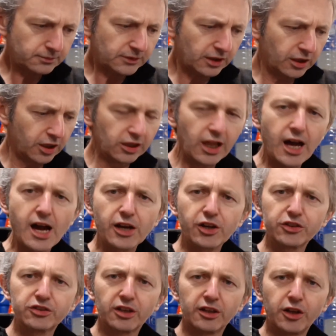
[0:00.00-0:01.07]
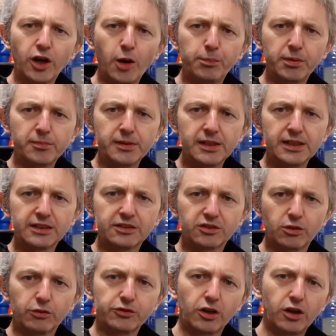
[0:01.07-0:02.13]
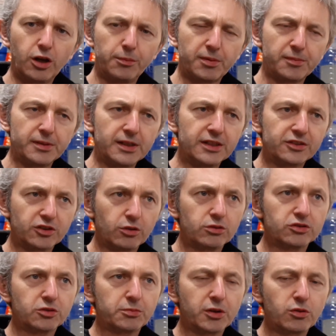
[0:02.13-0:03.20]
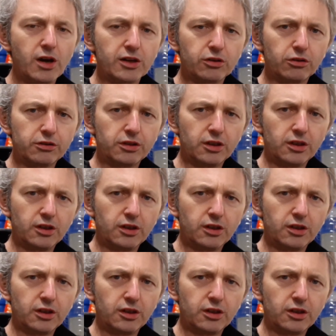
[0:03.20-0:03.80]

lagers and hoppy beers, so I've got a hoppy beer, so it should be quite good.